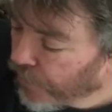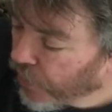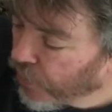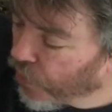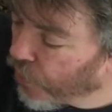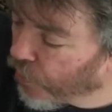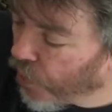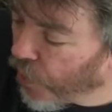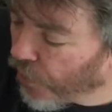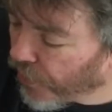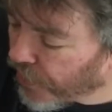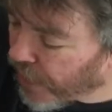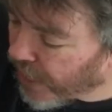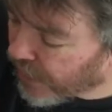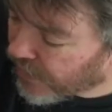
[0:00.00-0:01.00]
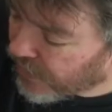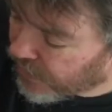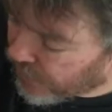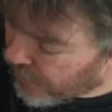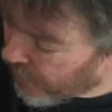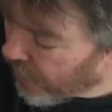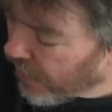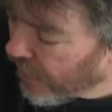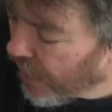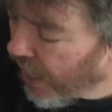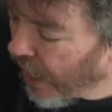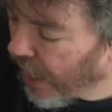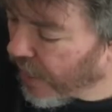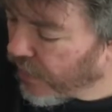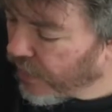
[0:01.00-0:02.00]
You'll roll the dice,
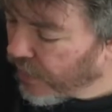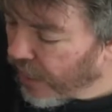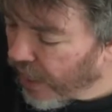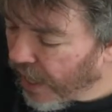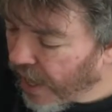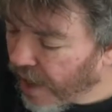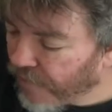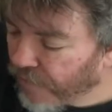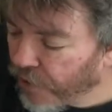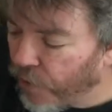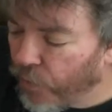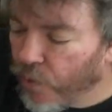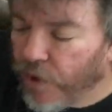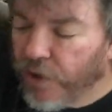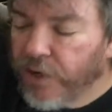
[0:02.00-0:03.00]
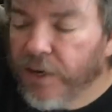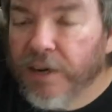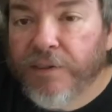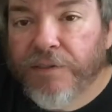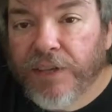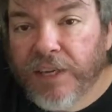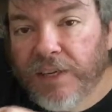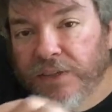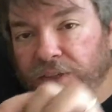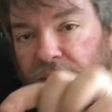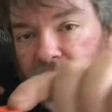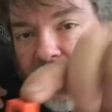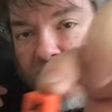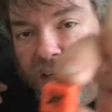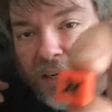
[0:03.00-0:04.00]
and every one of
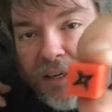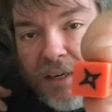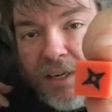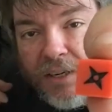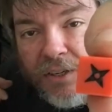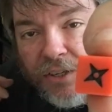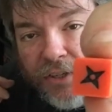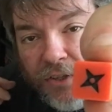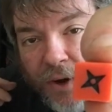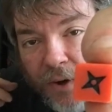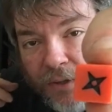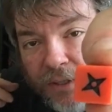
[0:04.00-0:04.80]
these ninja star